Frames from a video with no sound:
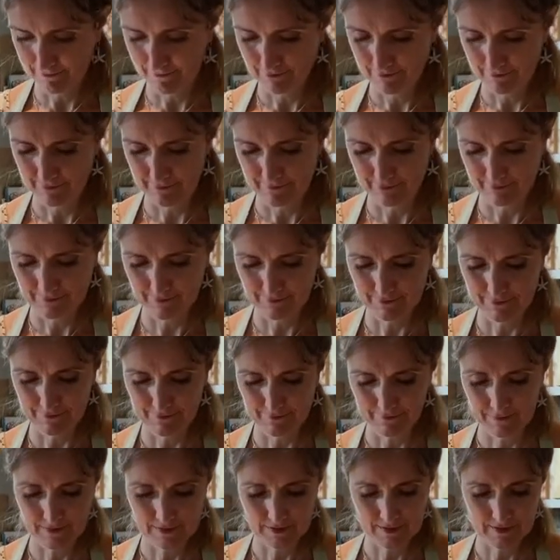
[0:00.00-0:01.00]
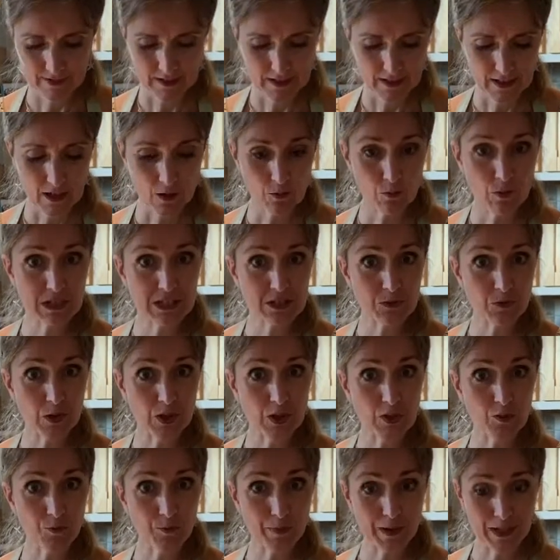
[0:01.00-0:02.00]
I wonder what
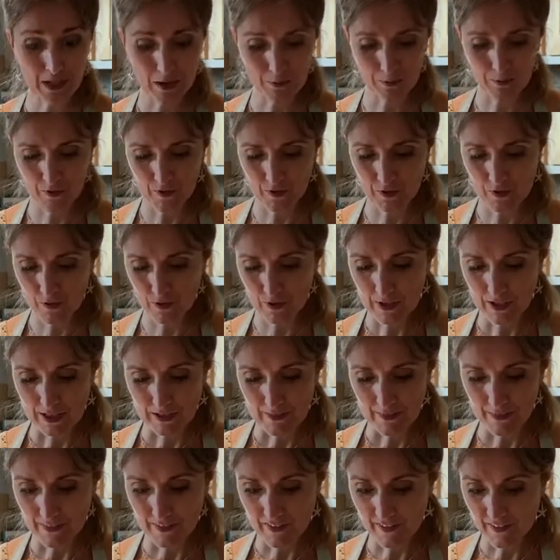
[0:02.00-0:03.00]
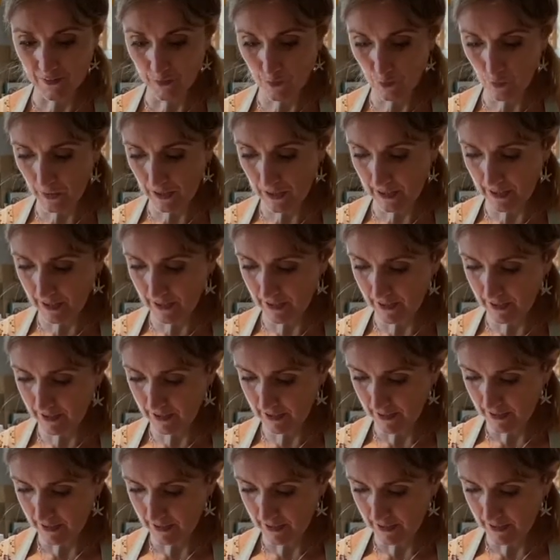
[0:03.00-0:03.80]
you've been up to this week.